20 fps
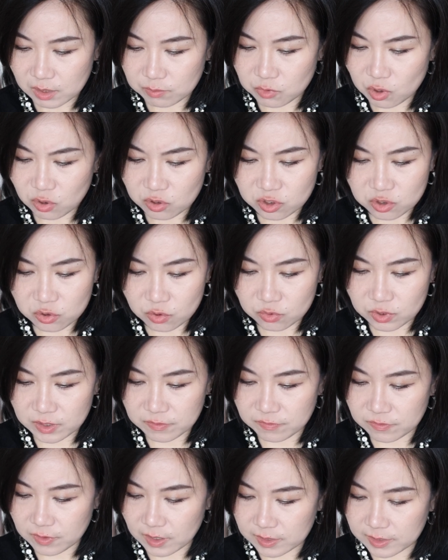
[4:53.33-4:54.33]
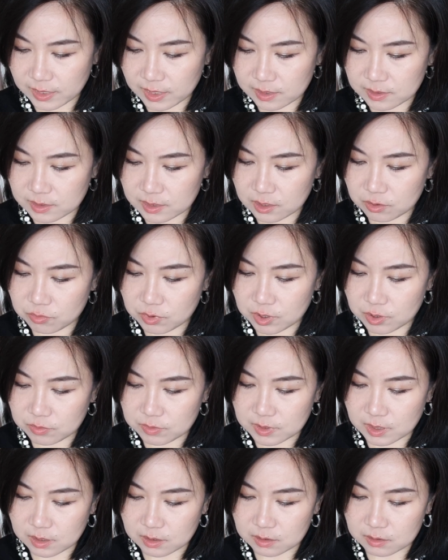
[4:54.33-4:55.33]
I'm not sure if I can still
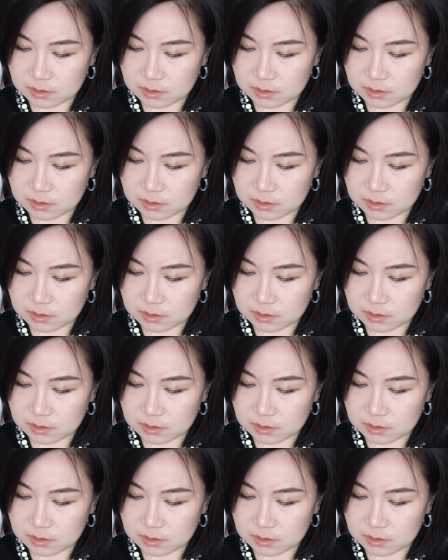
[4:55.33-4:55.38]
use it.